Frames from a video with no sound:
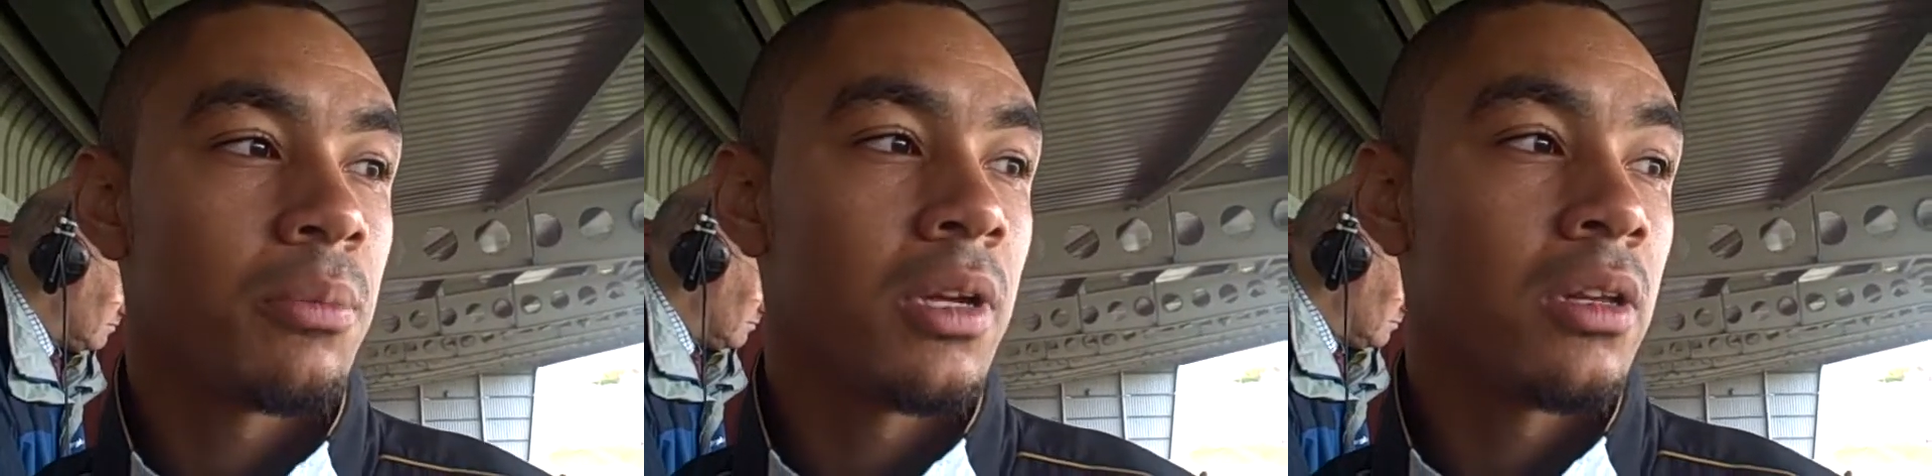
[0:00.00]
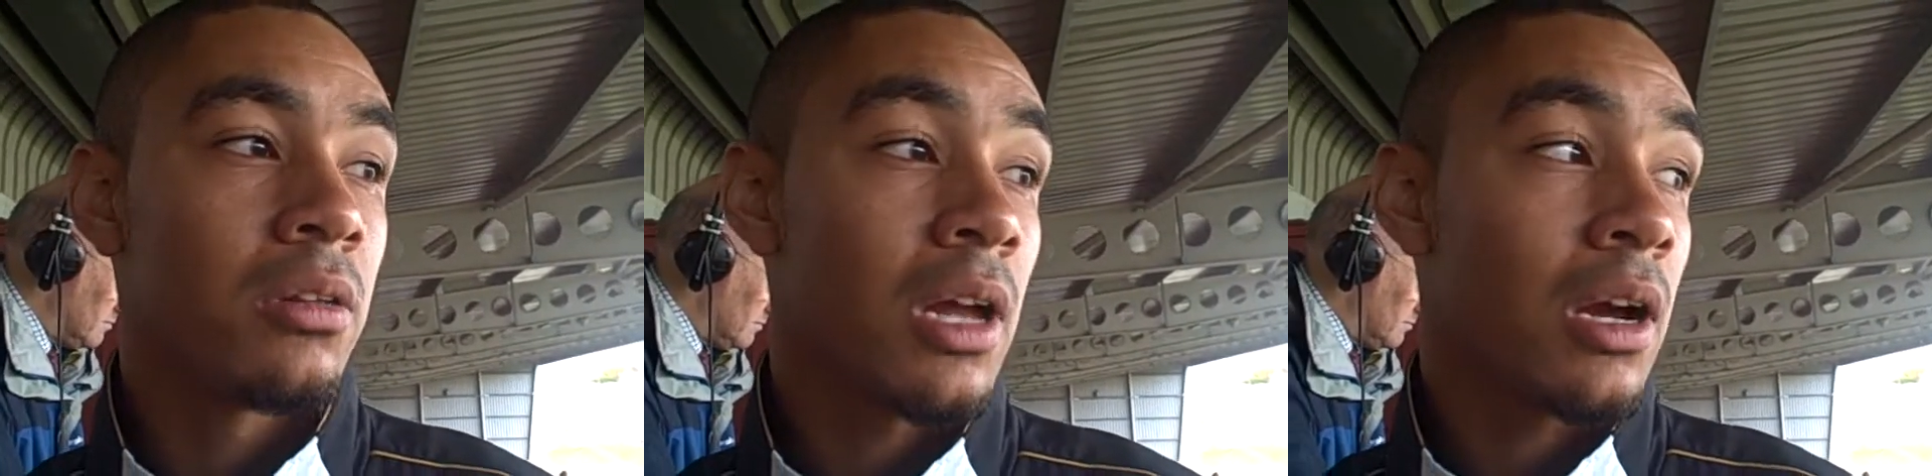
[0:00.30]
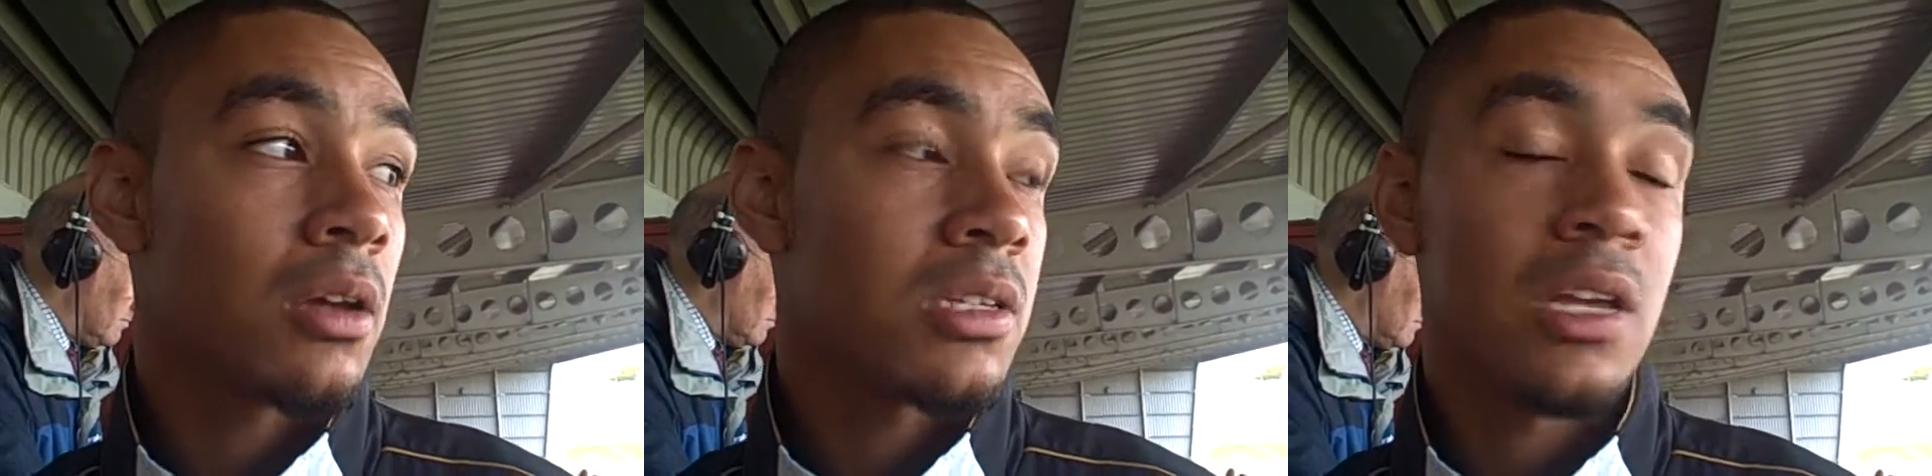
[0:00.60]
I mean,
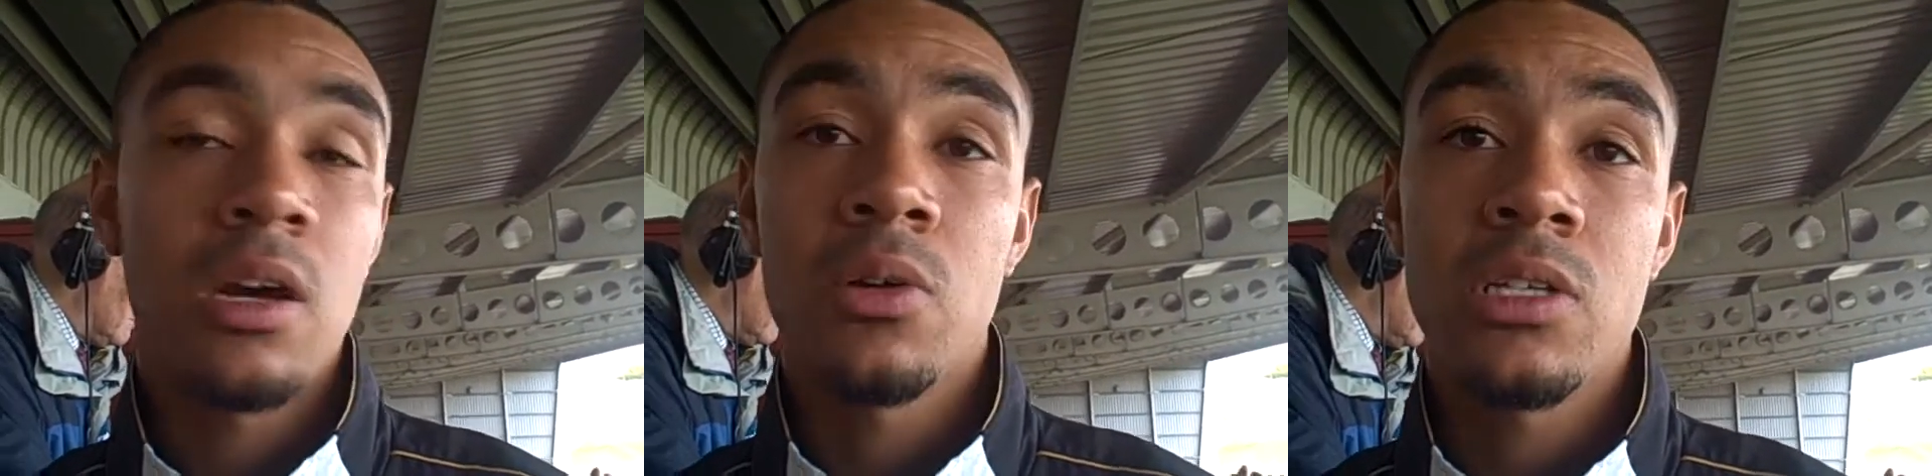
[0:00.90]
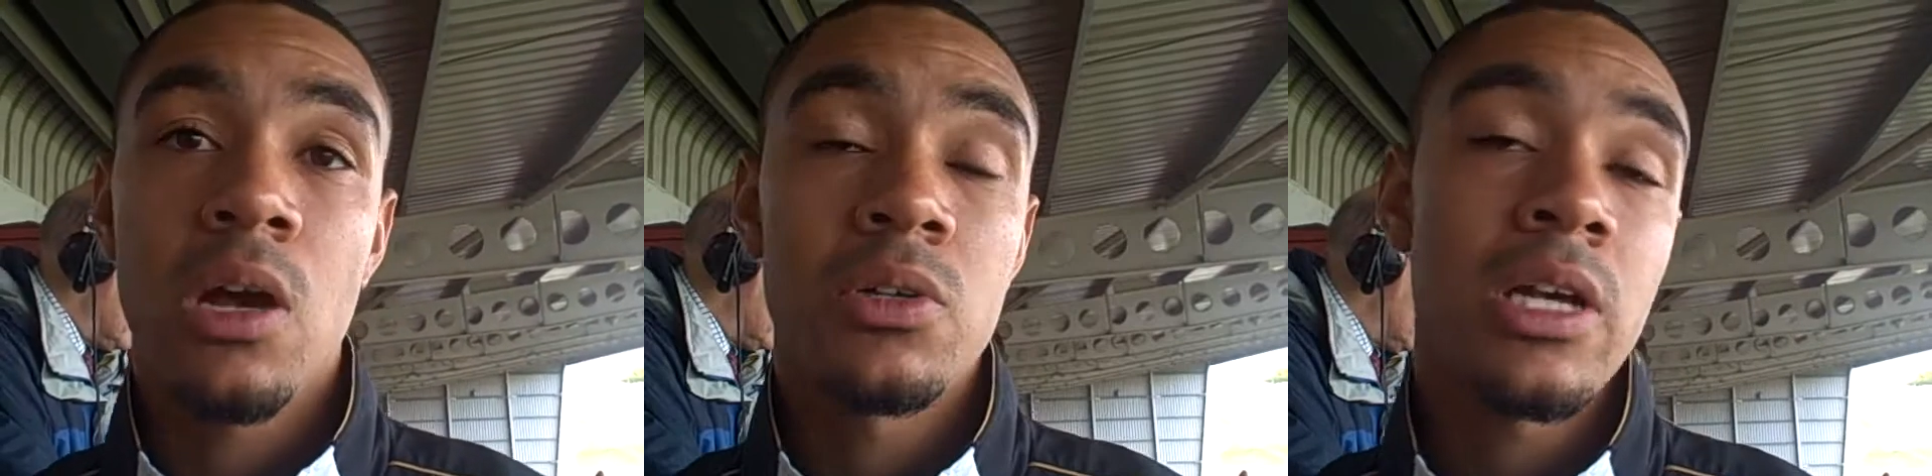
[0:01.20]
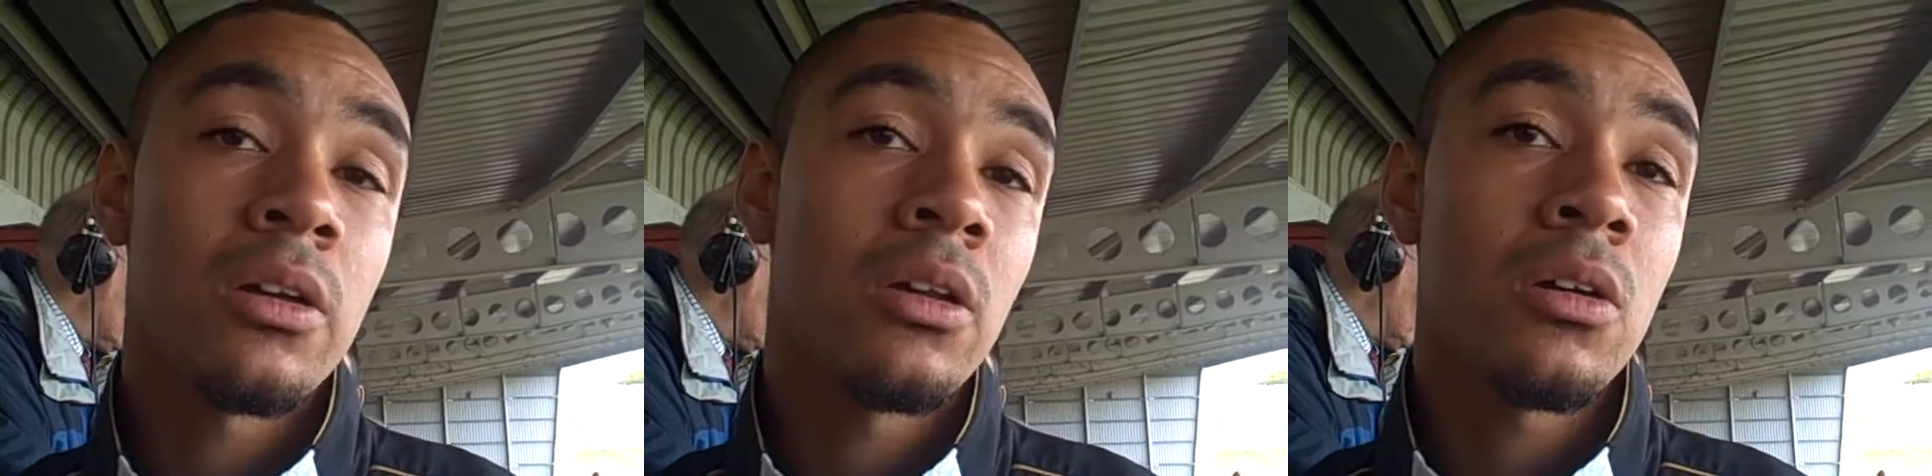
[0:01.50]
like I said, I was
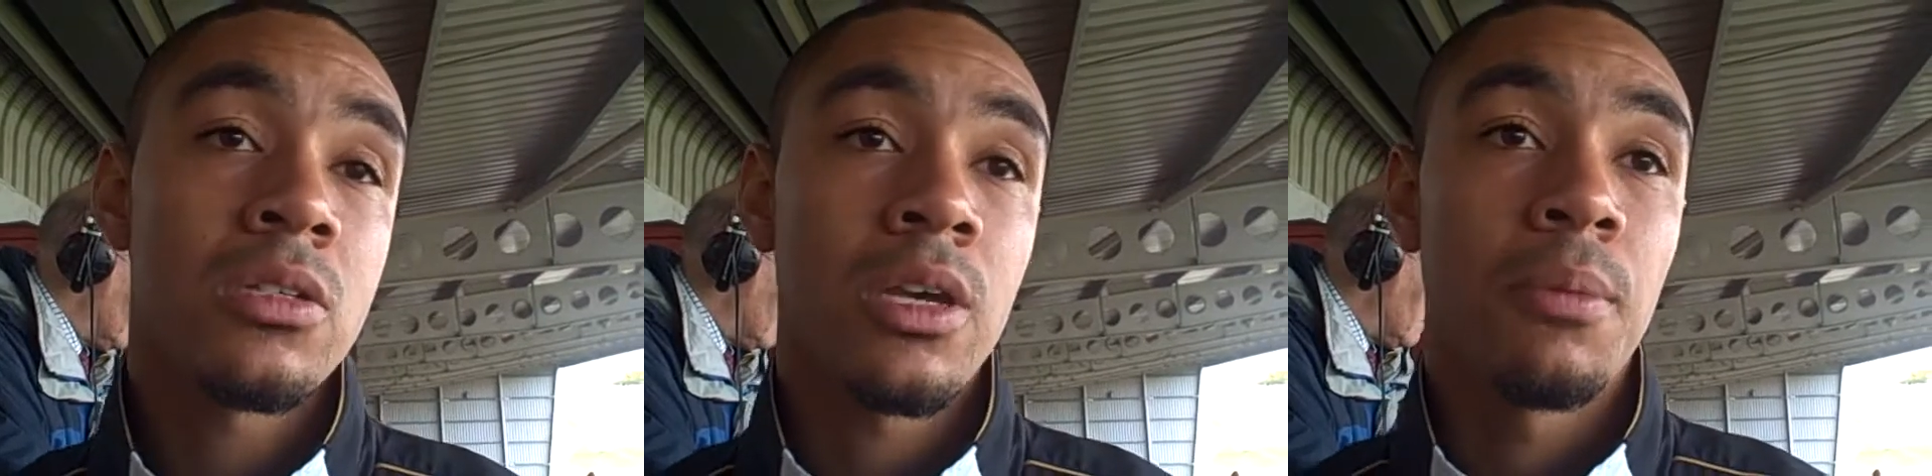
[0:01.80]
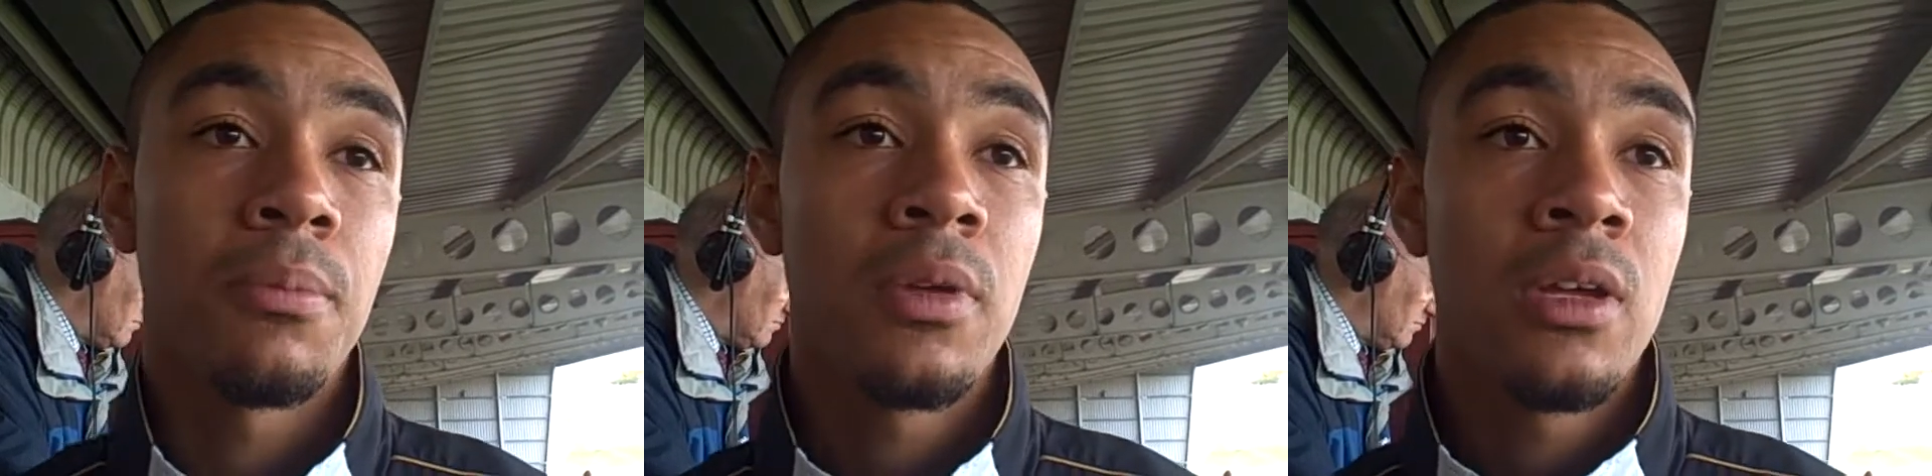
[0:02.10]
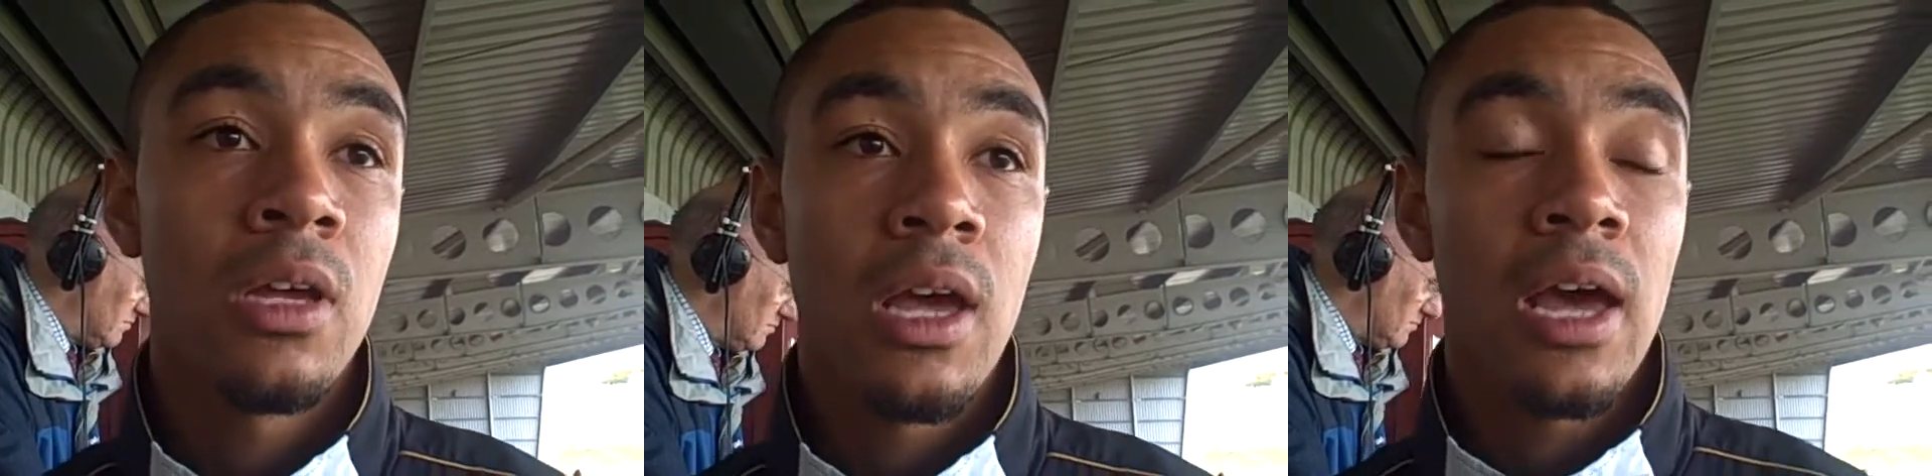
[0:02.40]
out the last game,
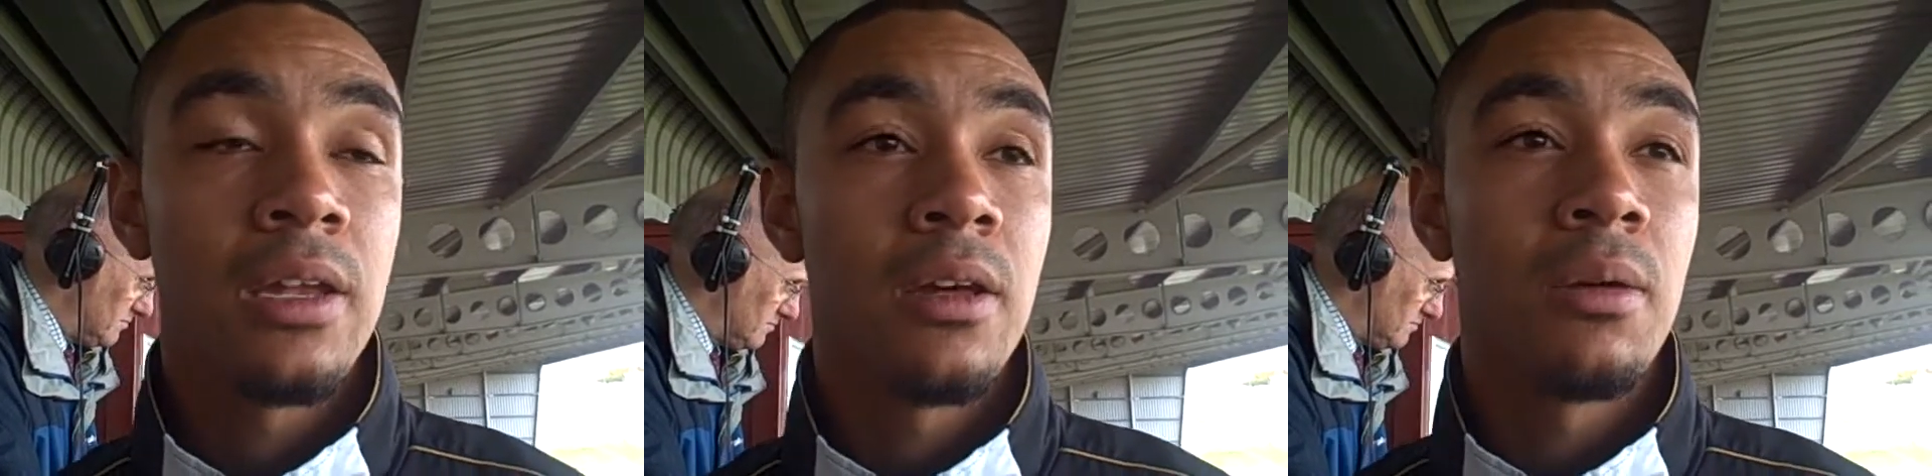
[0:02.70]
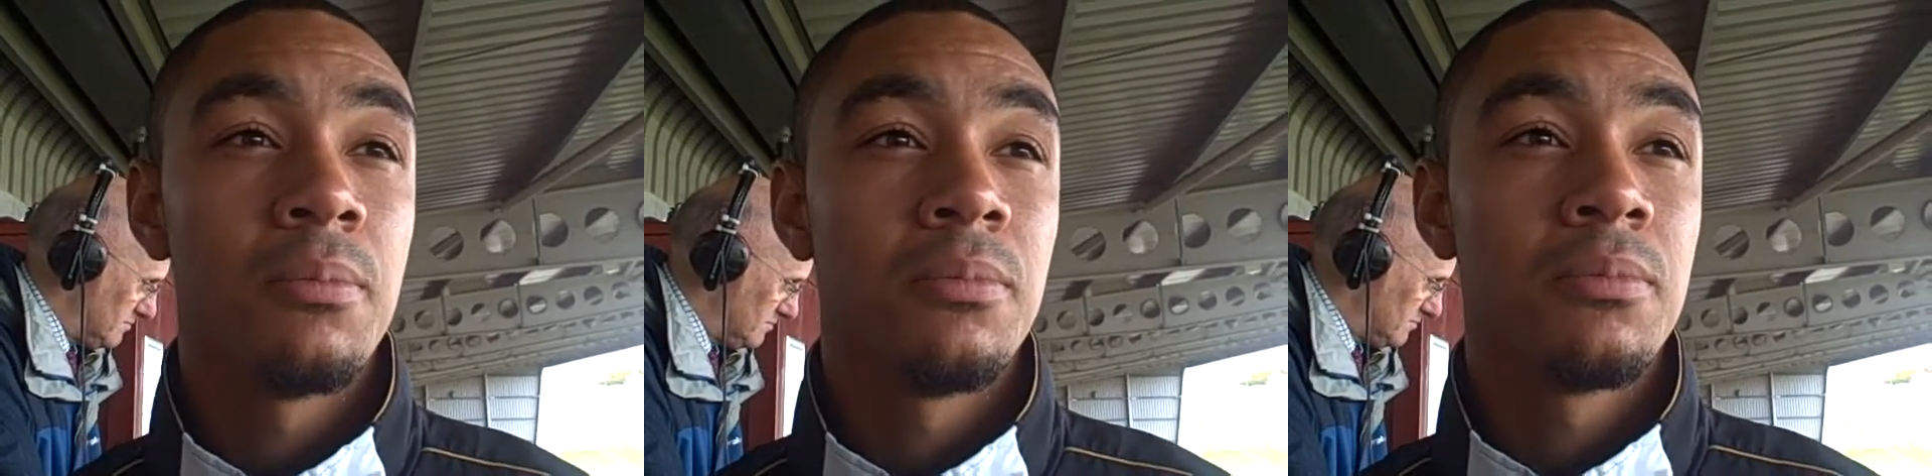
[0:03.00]
and